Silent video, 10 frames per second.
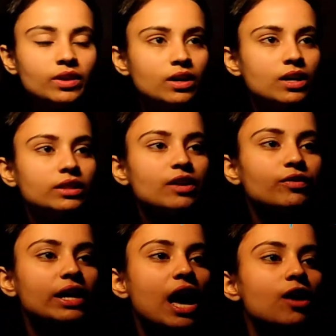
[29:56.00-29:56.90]
then we
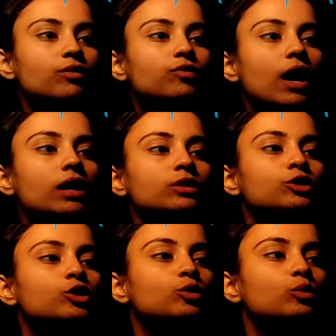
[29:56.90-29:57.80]
have 1,
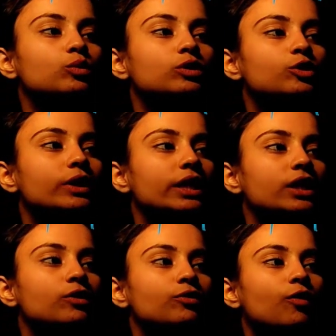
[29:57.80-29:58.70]
2, 3,
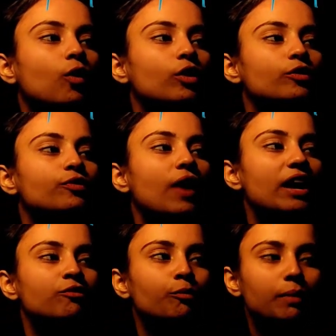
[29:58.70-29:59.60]
4,
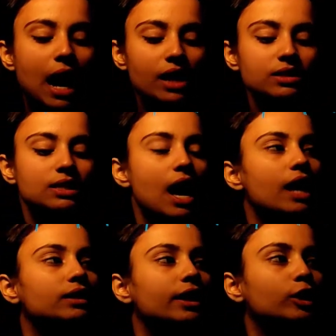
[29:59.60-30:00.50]
5 blanks, and
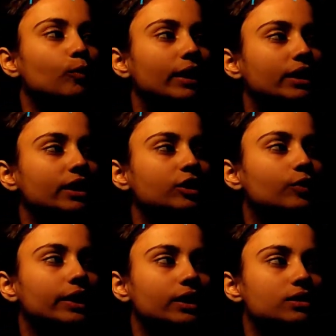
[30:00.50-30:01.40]
then 23
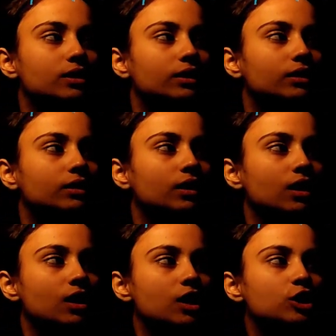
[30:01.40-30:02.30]
is written.
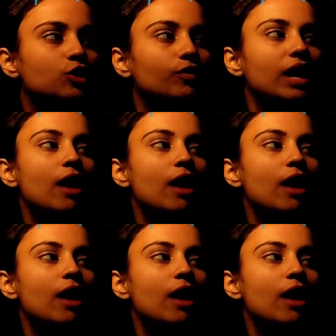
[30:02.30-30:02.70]
So we have